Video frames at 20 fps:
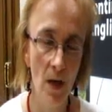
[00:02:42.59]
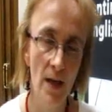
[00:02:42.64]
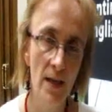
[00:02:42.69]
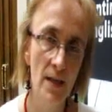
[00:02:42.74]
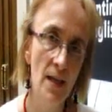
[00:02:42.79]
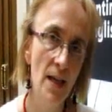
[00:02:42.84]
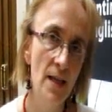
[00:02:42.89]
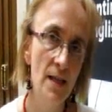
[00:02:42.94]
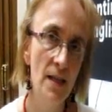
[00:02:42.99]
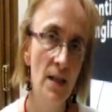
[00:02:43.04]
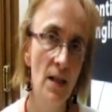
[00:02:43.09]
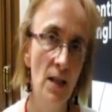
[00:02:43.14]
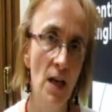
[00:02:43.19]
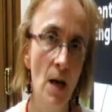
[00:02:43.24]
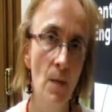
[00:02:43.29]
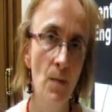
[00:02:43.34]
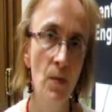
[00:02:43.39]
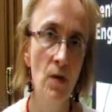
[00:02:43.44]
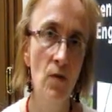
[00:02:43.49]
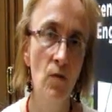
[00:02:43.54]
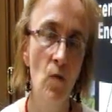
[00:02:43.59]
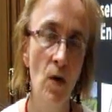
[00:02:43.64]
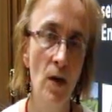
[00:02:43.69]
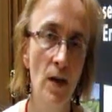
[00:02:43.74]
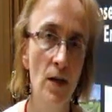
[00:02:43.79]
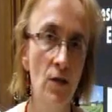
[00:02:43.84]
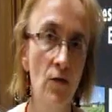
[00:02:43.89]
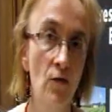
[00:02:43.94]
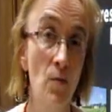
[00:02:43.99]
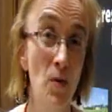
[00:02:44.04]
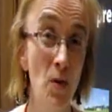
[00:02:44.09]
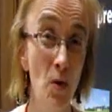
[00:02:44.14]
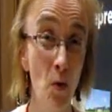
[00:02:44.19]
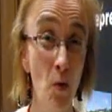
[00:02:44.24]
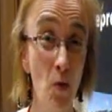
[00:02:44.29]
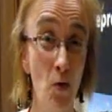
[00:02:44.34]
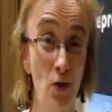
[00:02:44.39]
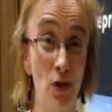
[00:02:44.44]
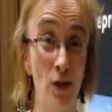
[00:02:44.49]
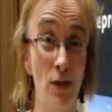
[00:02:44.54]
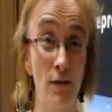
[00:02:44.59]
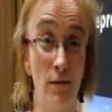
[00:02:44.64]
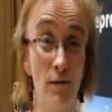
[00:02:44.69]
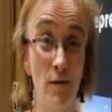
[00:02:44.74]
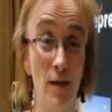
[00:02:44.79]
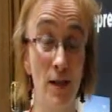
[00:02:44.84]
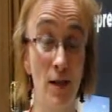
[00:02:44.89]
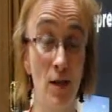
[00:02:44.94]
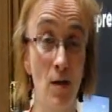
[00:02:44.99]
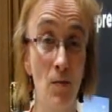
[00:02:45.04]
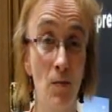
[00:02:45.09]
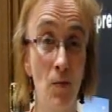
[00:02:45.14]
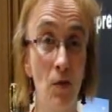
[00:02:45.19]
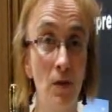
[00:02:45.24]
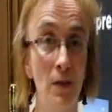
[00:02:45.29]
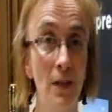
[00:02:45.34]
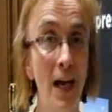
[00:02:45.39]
I tasted a couple of wines from Yorkshire, for example.